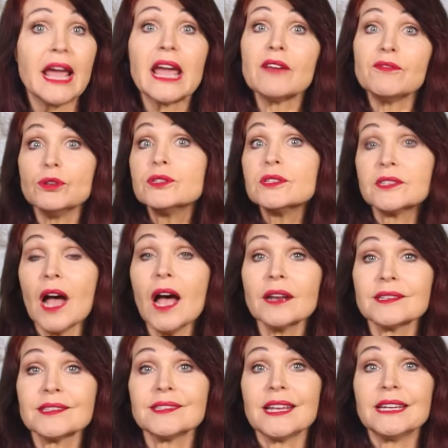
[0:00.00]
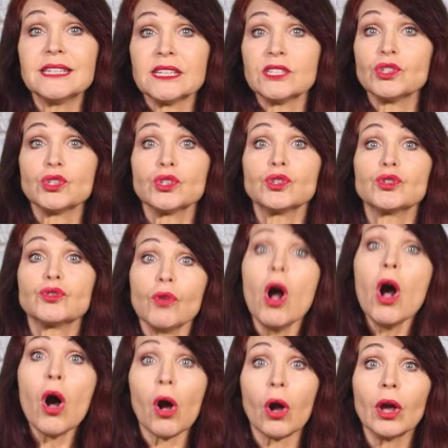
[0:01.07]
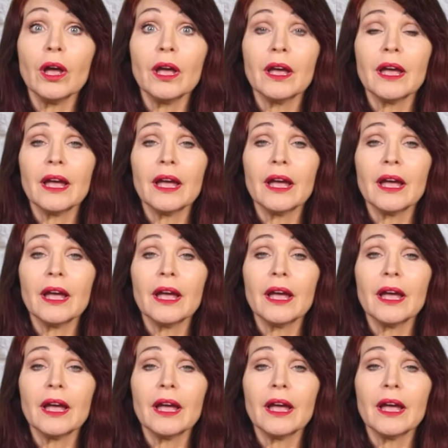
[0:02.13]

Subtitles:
If you start a sentence strong